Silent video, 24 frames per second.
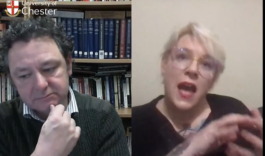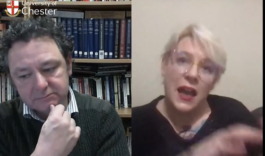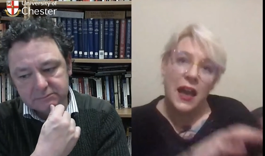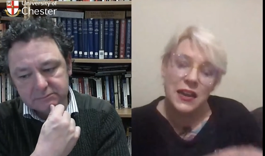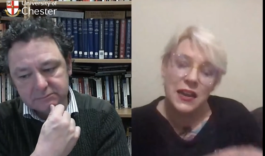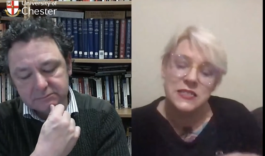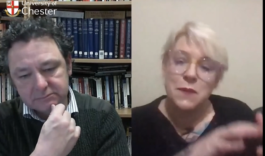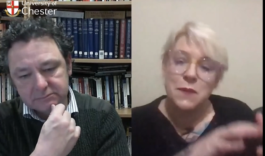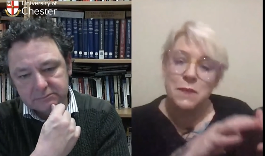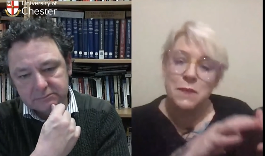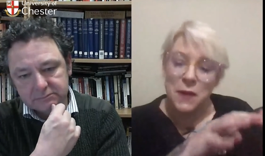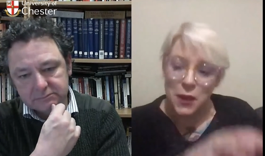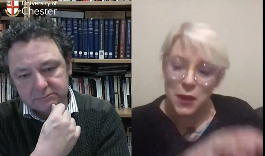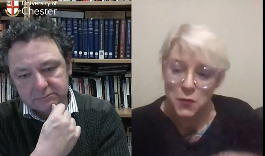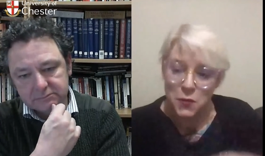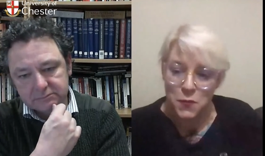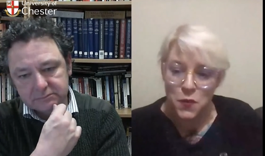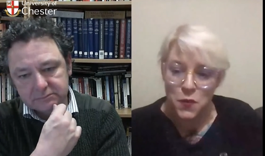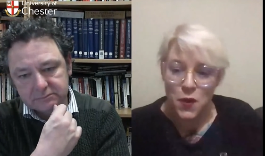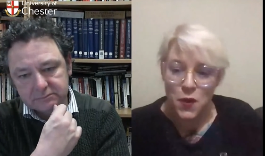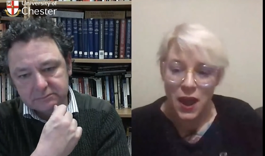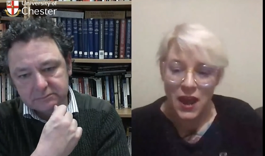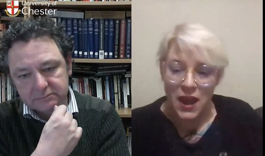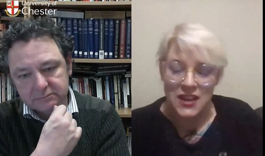
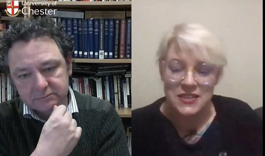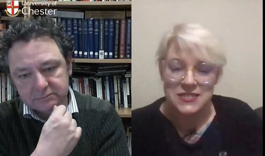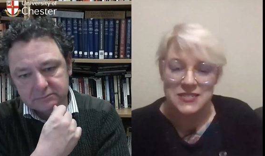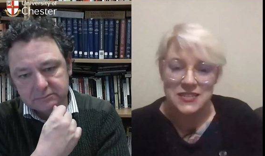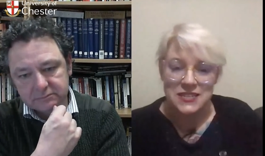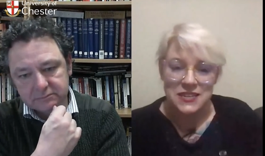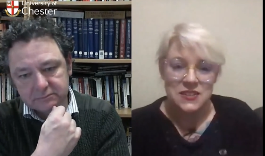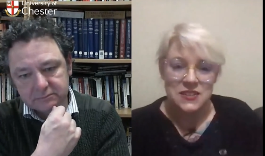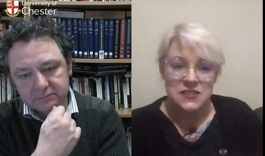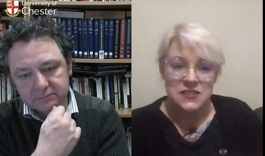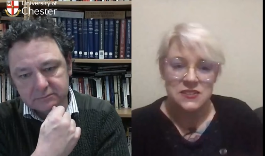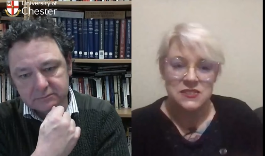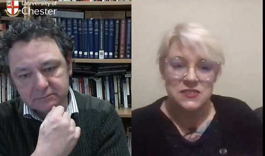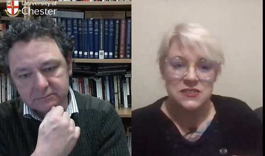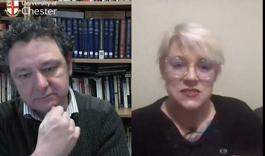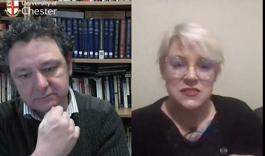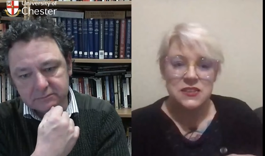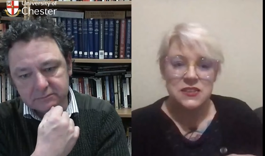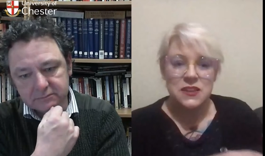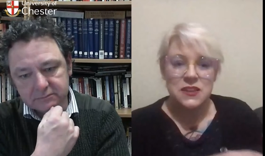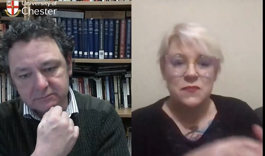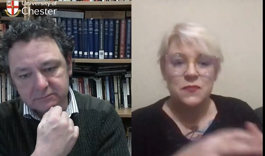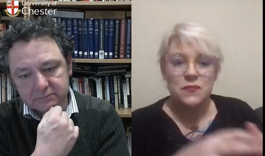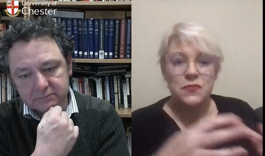Speaker 1: academic
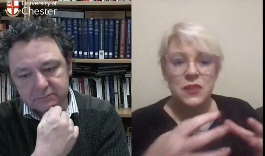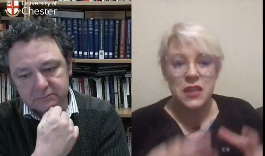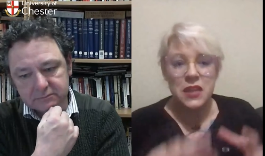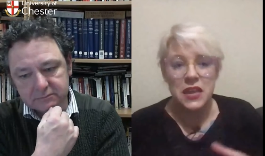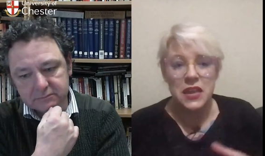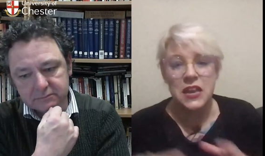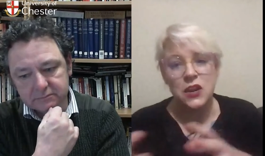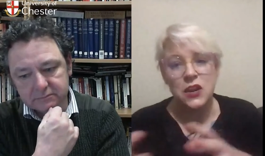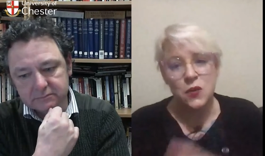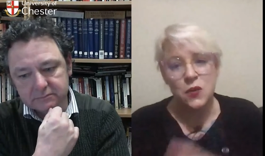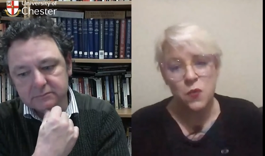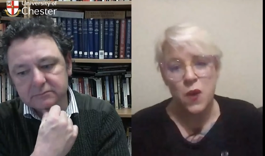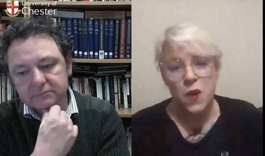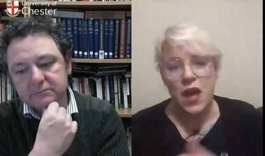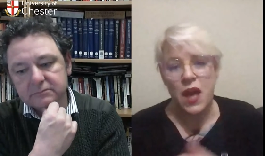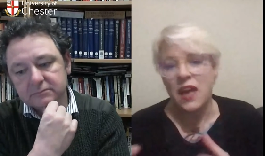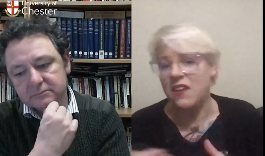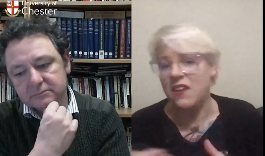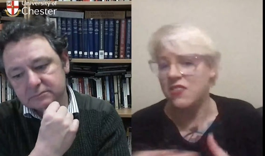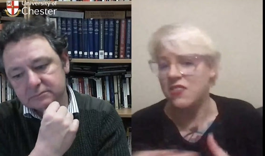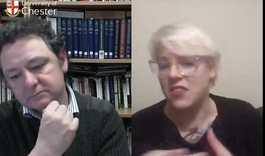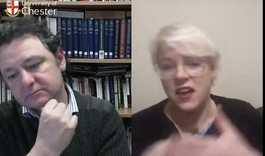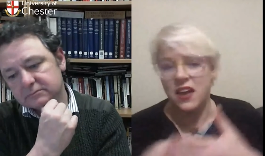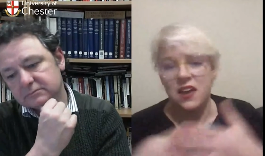practice in a
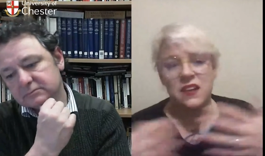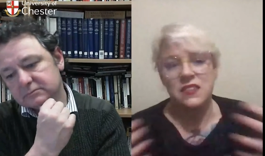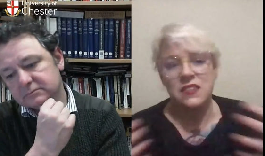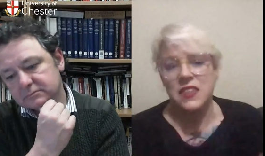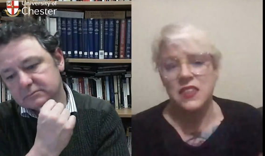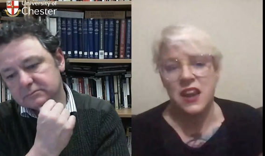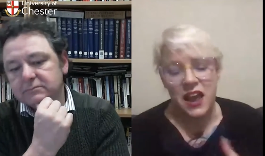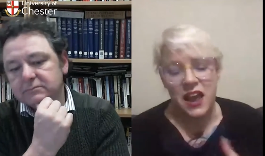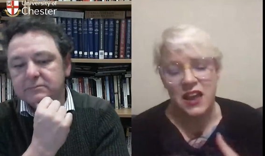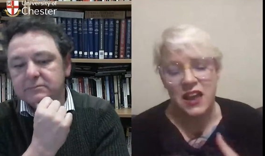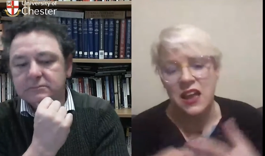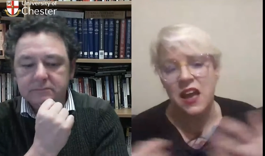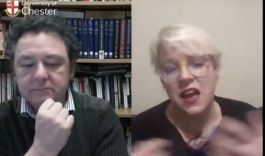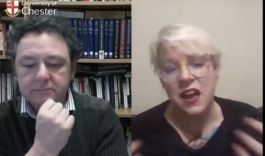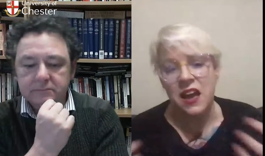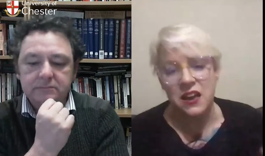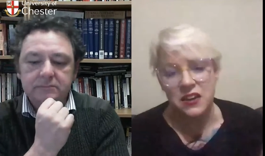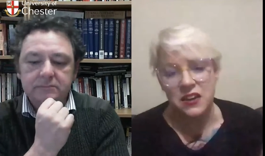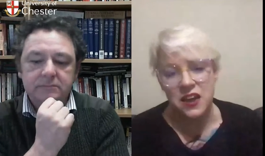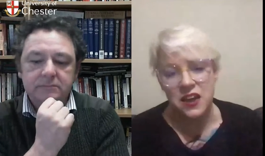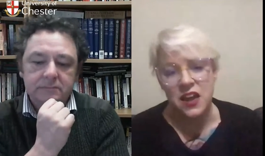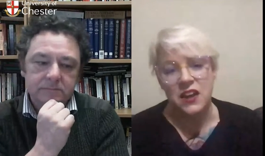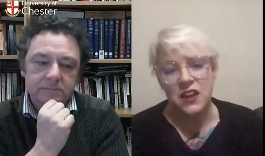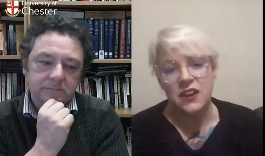way that that I
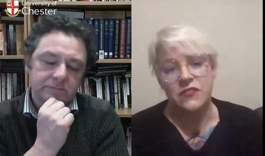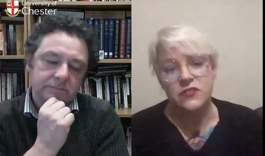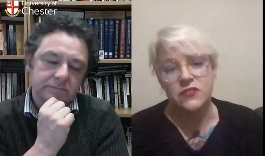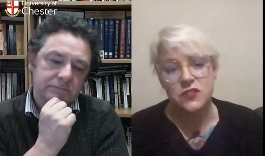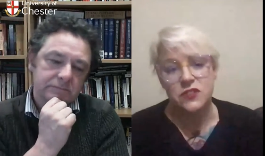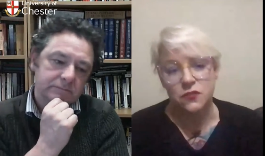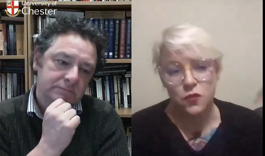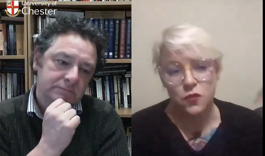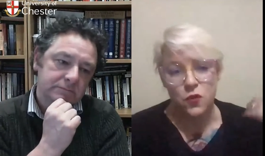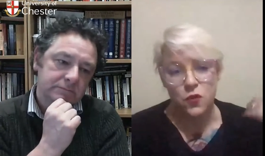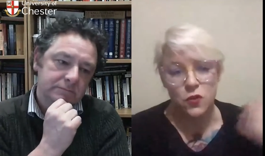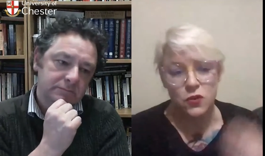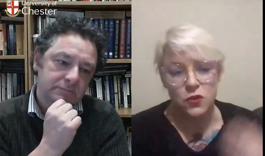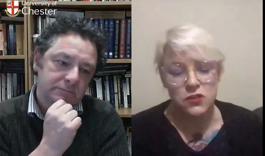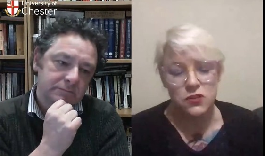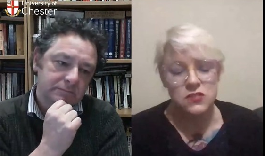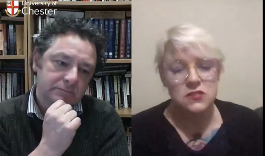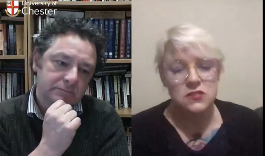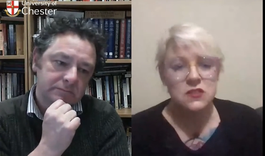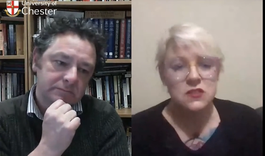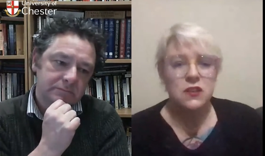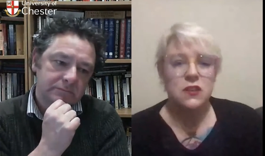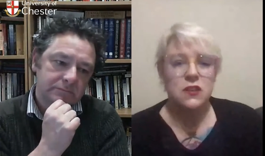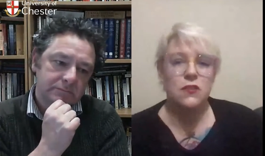can't kind of
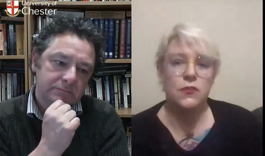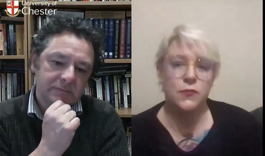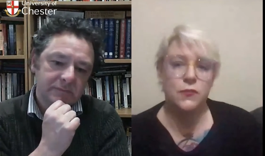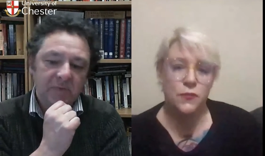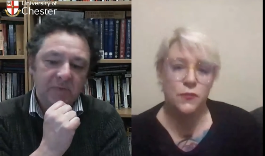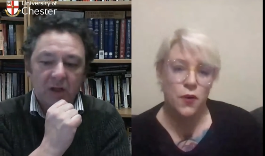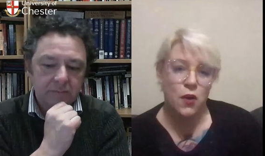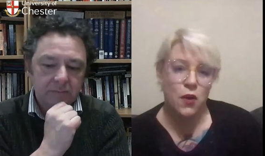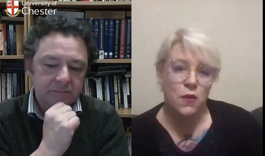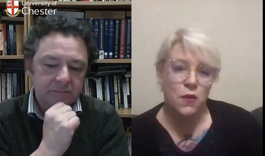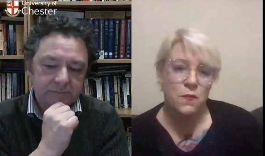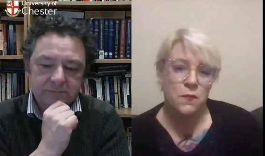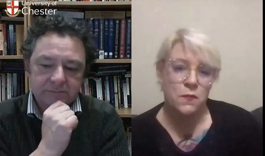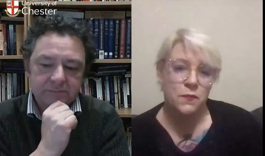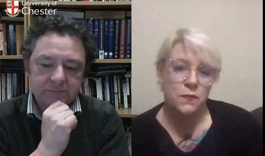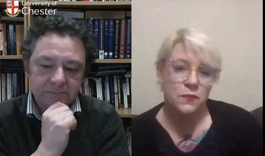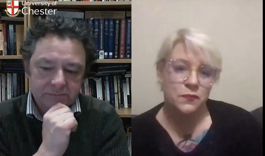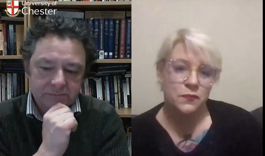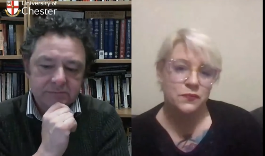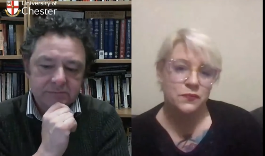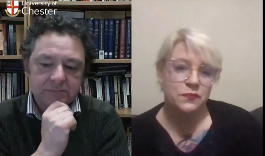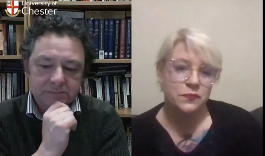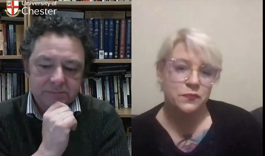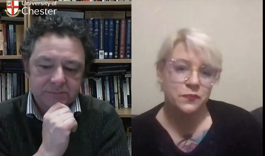divorce from.
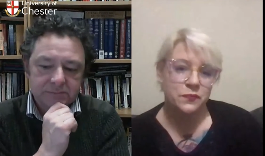